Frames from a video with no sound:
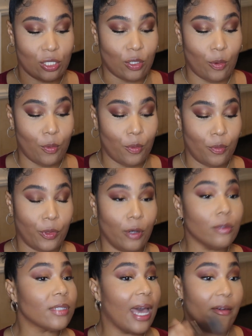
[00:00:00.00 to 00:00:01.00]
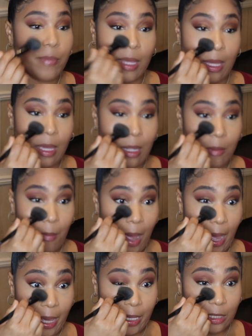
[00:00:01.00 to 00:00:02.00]
So those have been
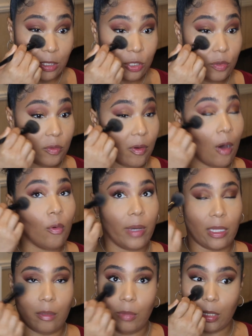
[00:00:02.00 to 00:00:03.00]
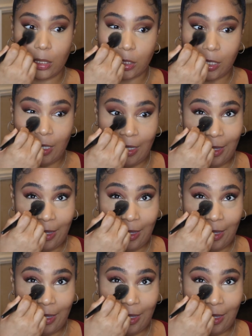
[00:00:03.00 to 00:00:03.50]
my two, oh, and the blush.